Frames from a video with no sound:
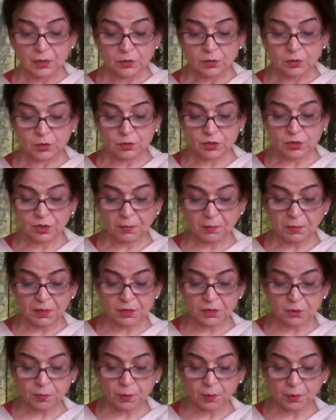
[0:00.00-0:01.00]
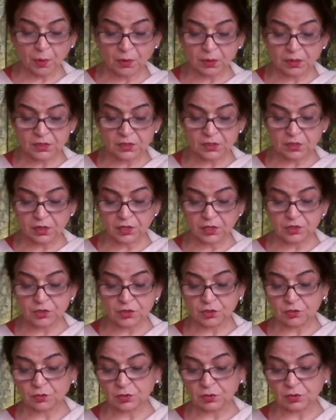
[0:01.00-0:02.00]
Susham has brought his
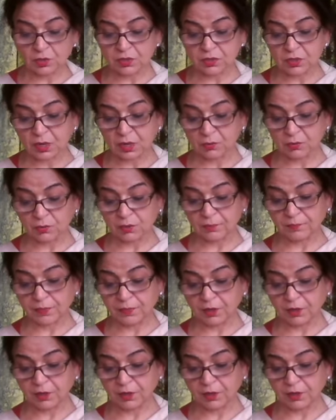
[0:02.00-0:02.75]
legion to the south,